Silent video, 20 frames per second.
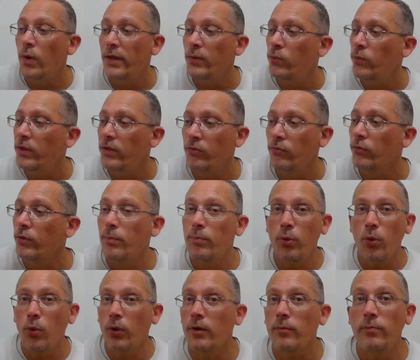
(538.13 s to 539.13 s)
When we
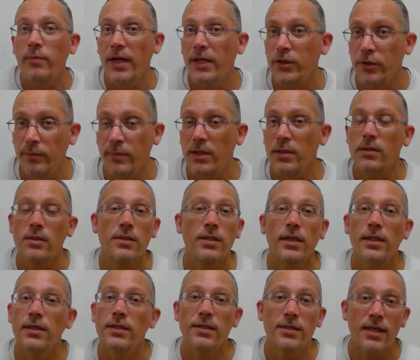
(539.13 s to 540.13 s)
report measurements
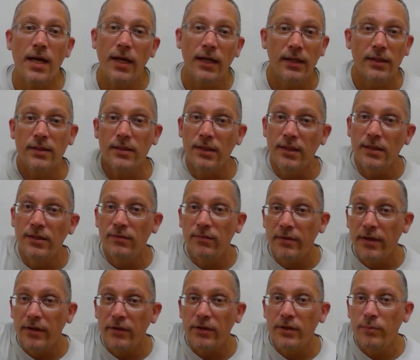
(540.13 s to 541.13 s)
in science, it's
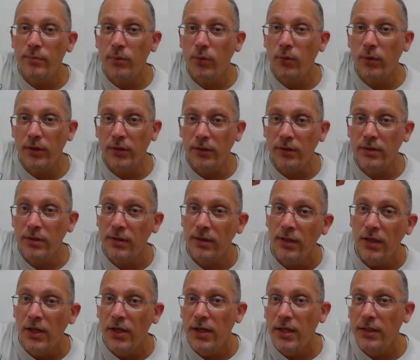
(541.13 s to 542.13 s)
very
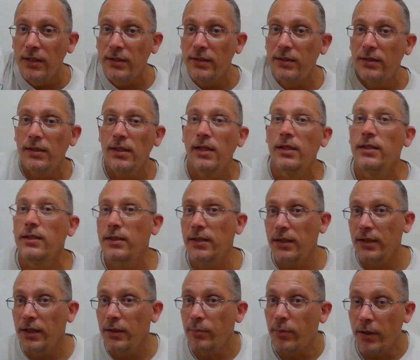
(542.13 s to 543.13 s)
important
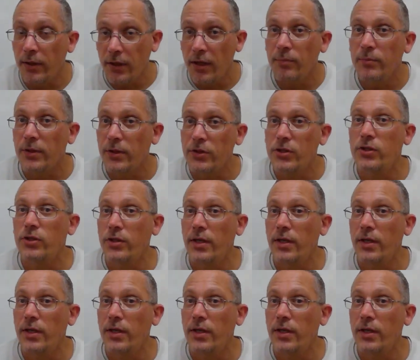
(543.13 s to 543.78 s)
to keep our numbers